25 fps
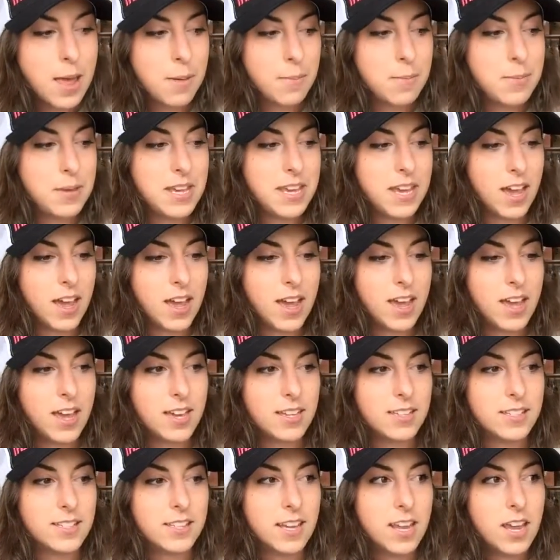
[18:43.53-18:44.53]

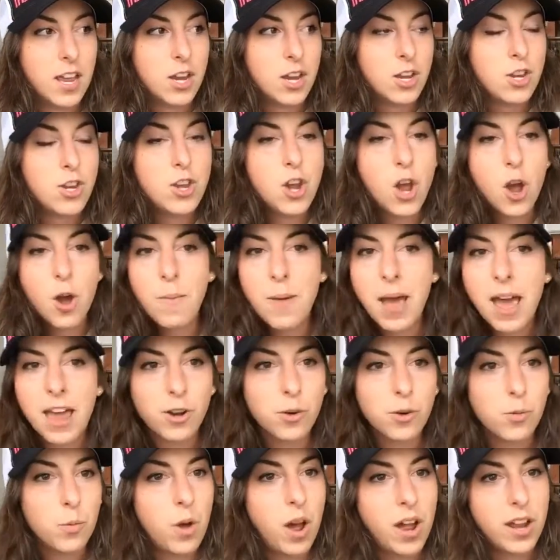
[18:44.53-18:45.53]
because no
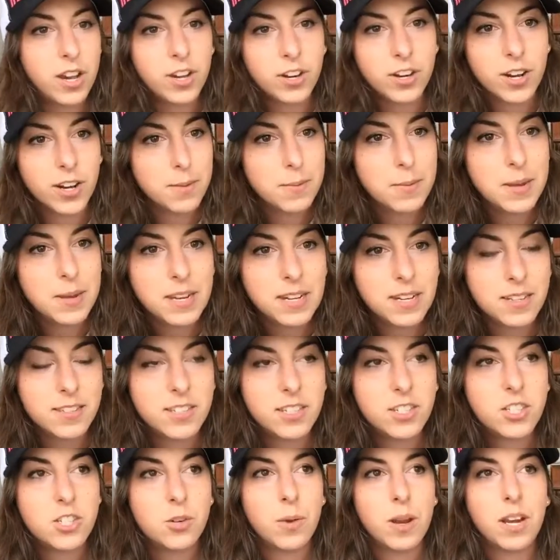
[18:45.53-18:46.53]
matter what, you're going to be in a
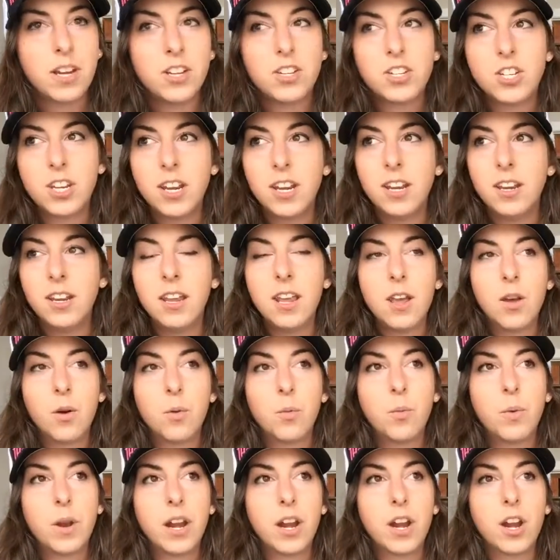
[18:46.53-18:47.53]
situation
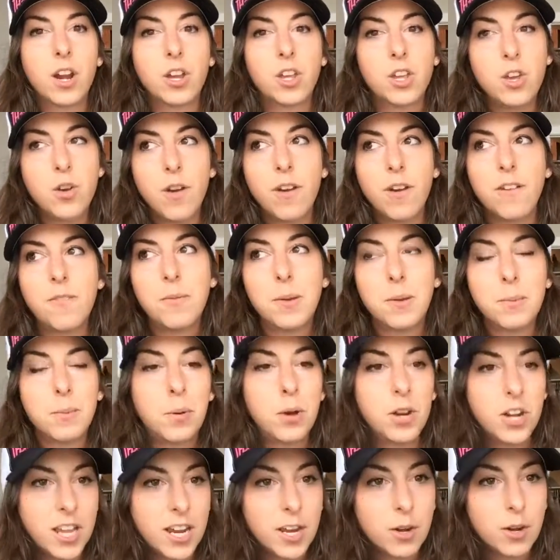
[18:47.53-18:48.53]
where you have been
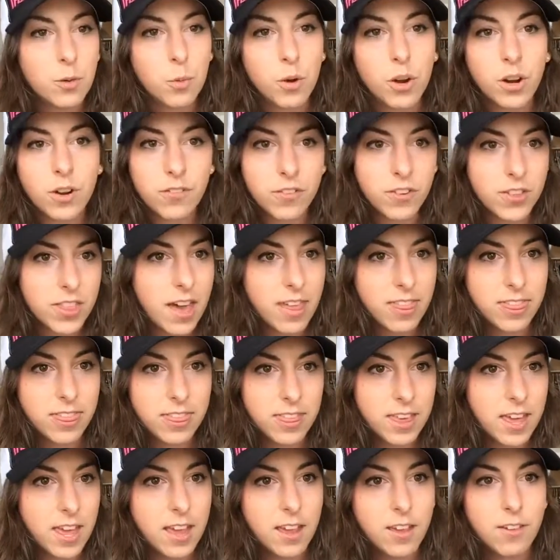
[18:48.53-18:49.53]
putting in work for that
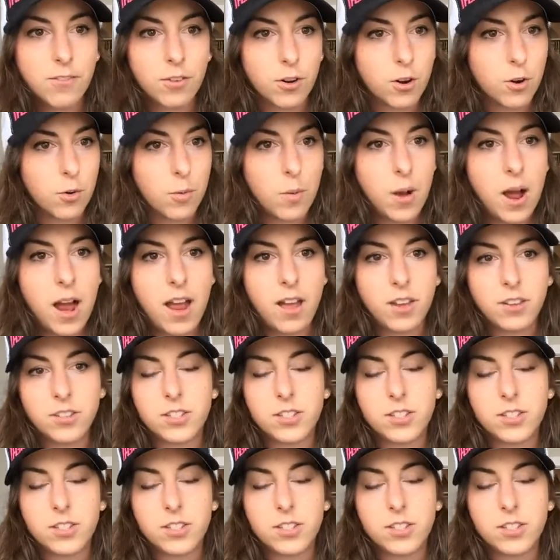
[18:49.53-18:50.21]
thing for a while.